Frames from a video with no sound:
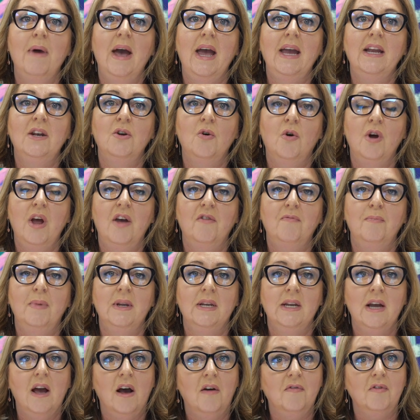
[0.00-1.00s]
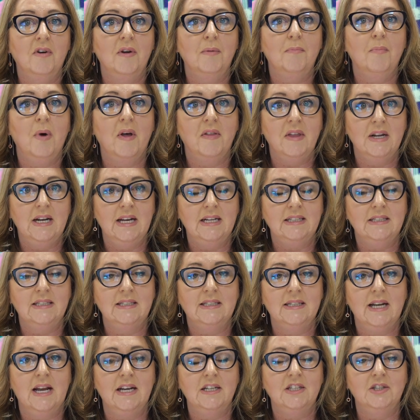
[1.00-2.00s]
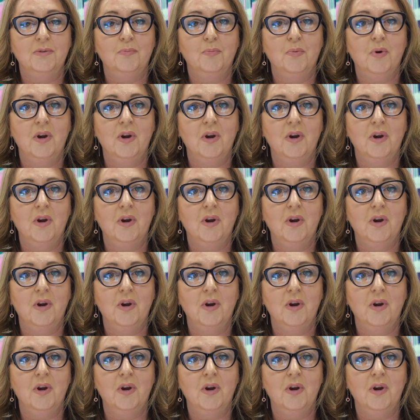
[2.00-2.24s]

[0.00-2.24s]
may not have been covered by the legislation